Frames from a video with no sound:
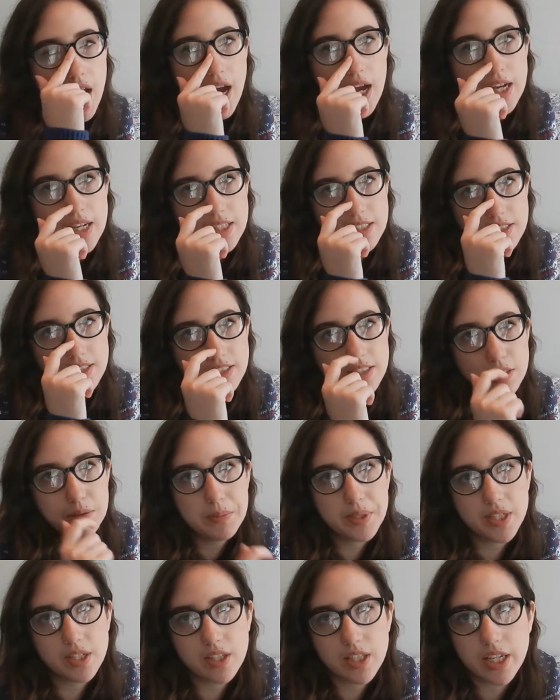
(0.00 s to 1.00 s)
I had to
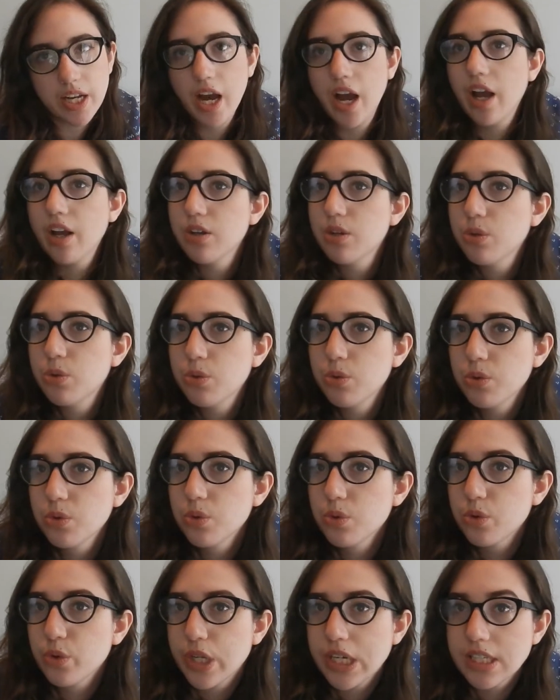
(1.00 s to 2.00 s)
email the guy
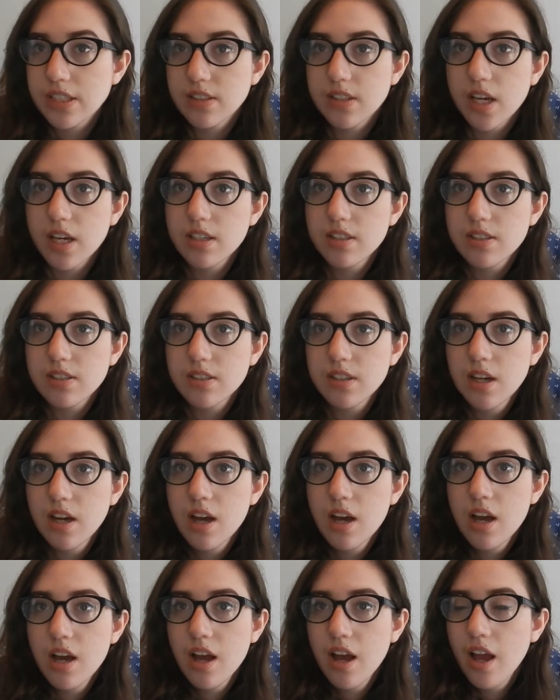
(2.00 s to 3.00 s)
who grades us
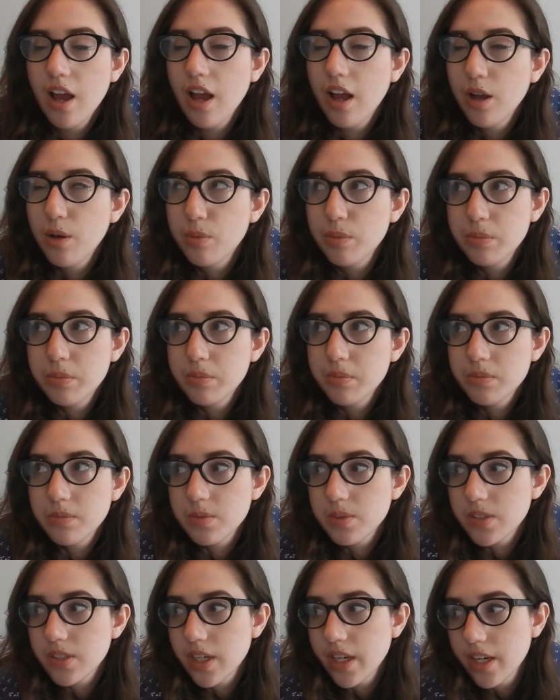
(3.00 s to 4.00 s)

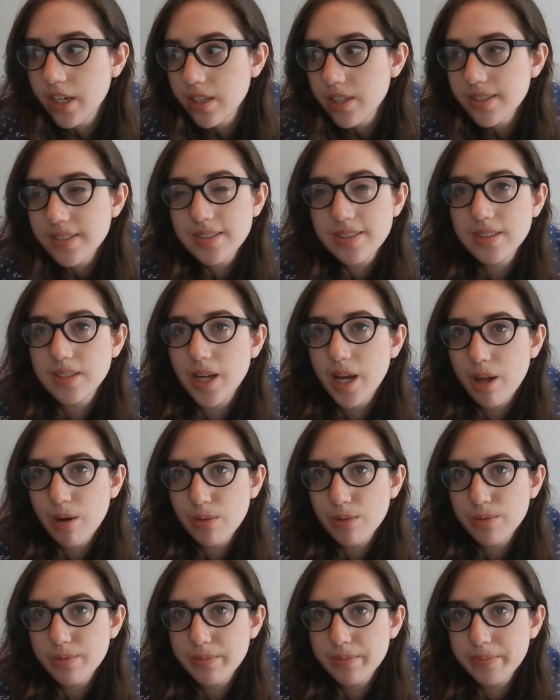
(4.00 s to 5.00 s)
and say, listen, I
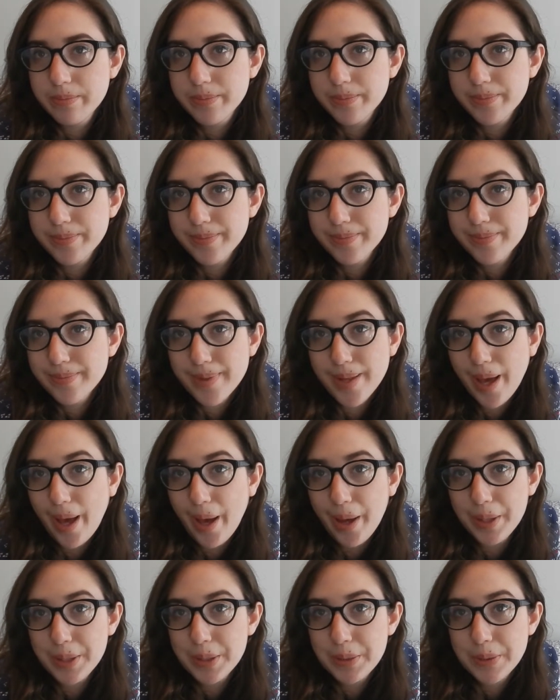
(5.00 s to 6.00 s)
don't
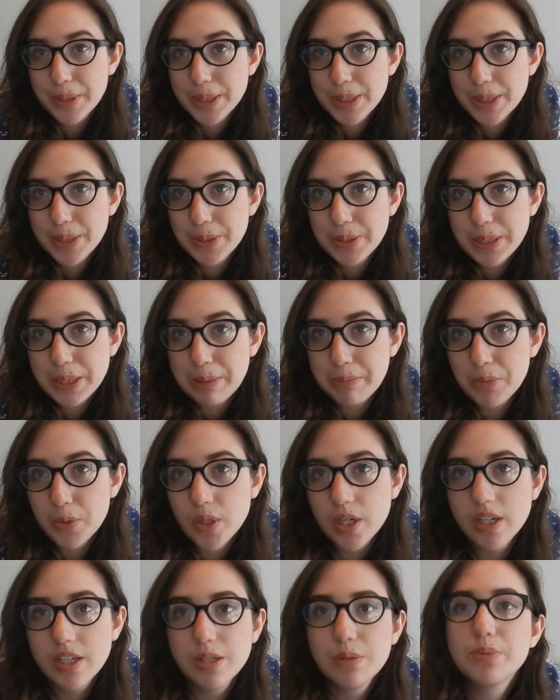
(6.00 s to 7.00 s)
know what to do
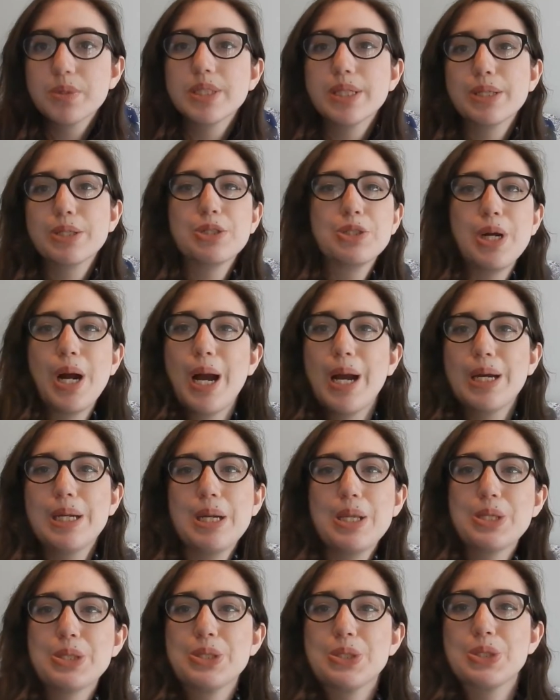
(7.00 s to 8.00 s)
anymore. And he was like, try
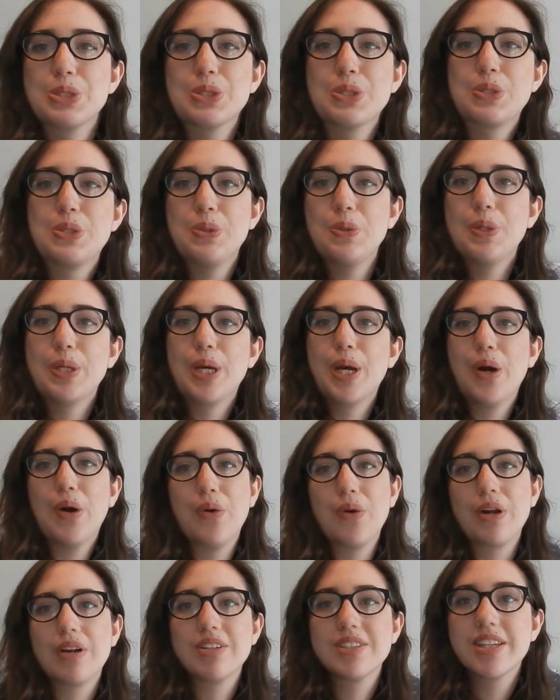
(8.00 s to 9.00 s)
another
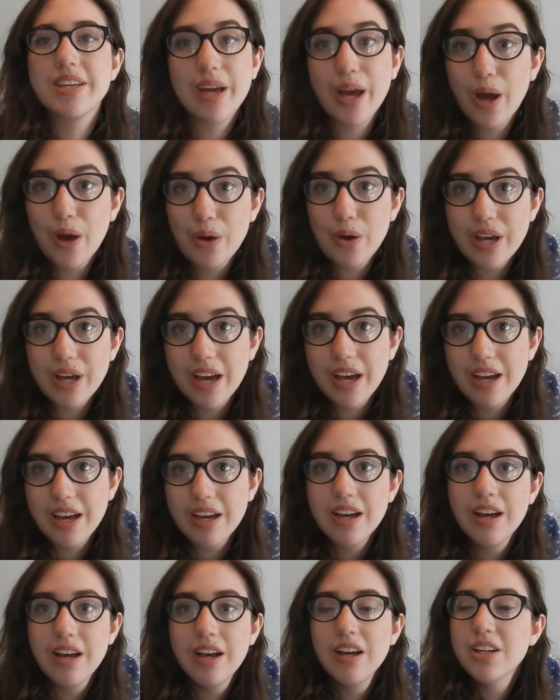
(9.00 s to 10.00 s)
studio. And I was like,
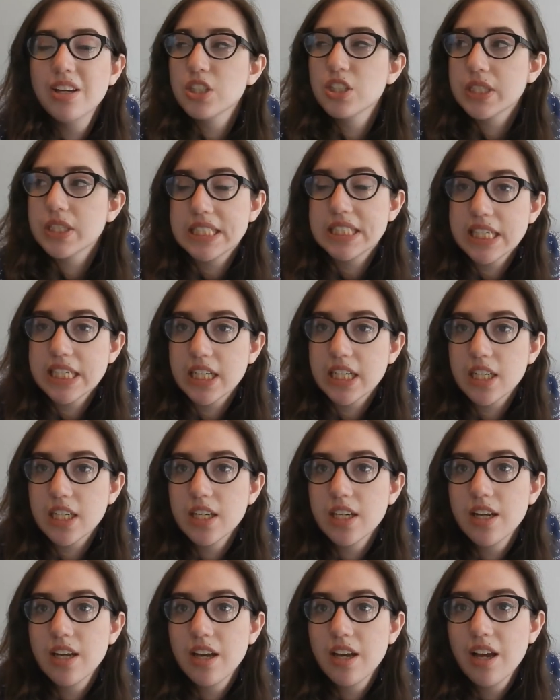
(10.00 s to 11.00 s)
okay. So I
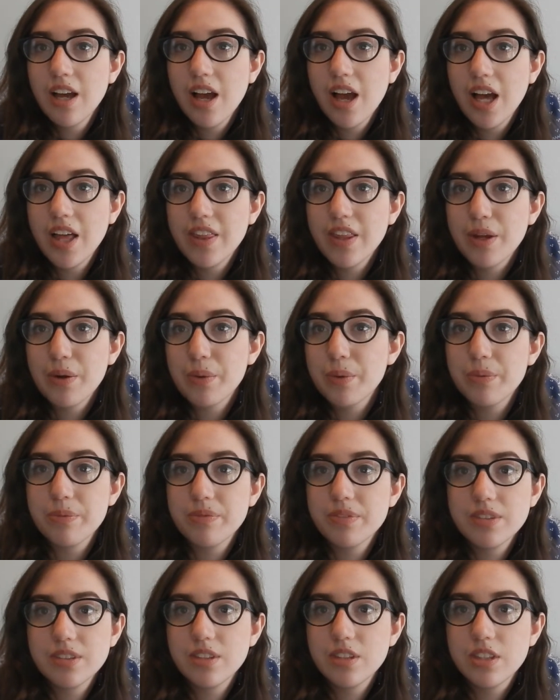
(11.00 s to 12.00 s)
did. And they
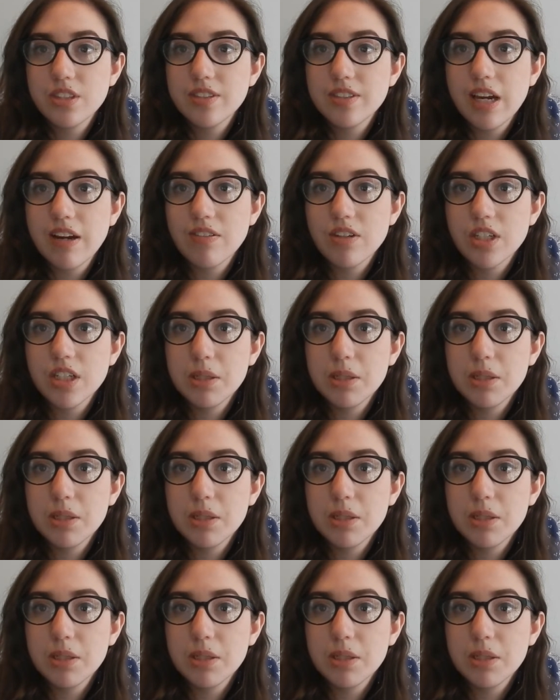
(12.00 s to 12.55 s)
just never